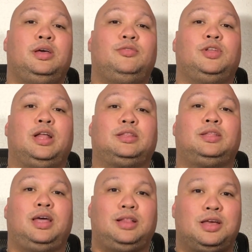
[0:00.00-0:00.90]
if you'd like to
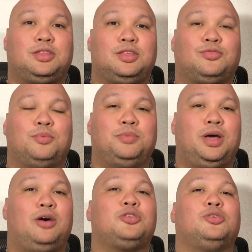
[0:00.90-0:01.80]
take lessons from me,
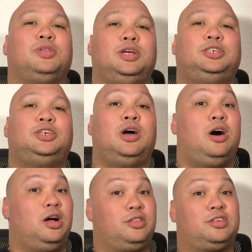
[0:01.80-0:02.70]
I also teach
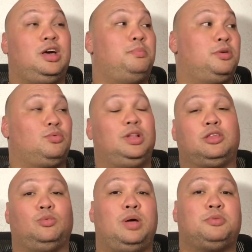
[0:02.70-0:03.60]
on Skype as well
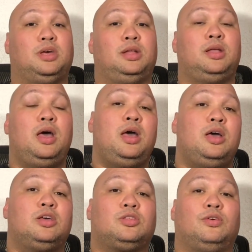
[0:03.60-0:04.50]
as the website.
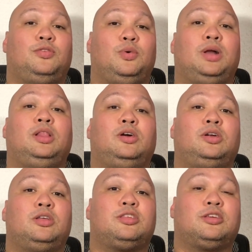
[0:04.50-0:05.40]
So if you want to
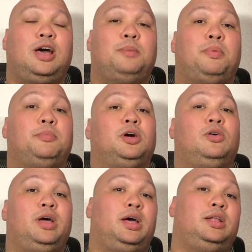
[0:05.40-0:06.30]
learn on Skype, I'm going to
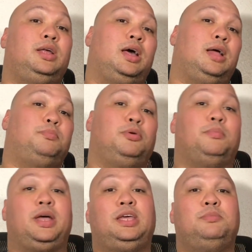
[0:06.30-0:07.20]
go ahead and put
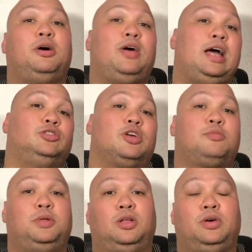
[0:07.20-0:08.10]
my email
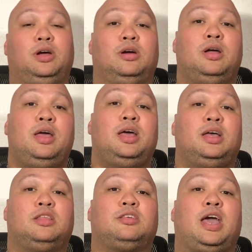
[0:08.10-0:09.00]
address below here.
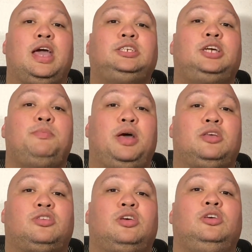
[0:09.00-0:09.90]
It's
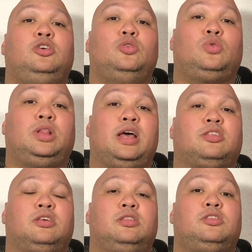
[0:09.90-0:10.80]

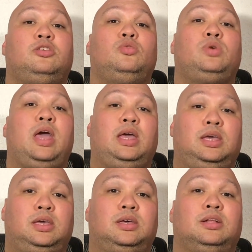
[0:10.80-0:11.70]
HMSukelessons.ukelessons
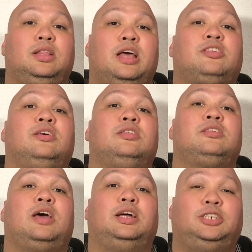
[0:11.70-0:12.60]
U-K-E,
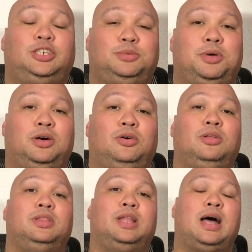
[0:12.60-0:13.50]
lessons at
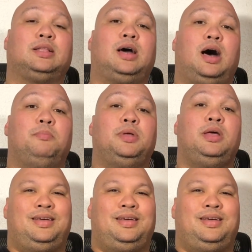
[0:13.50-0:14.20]
gmail.com.